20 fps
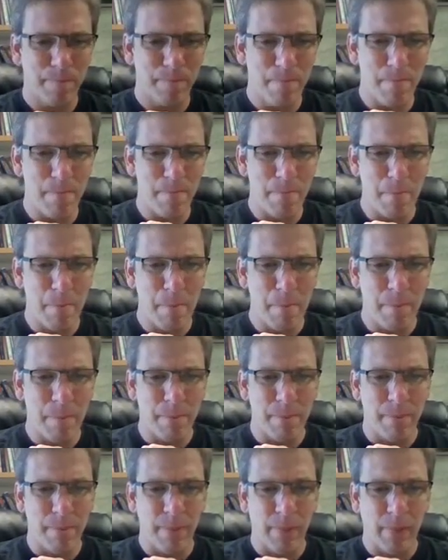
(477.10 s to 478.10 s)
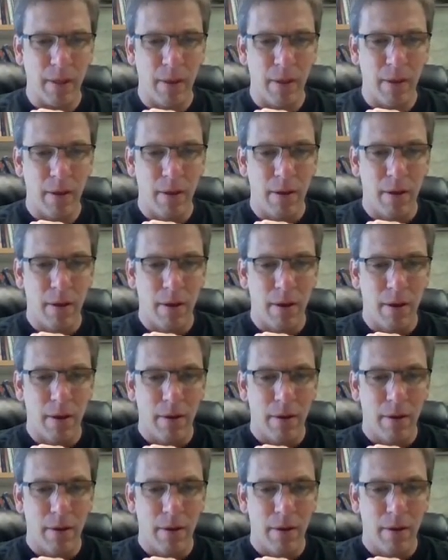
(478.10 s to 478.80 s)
(no one is talking)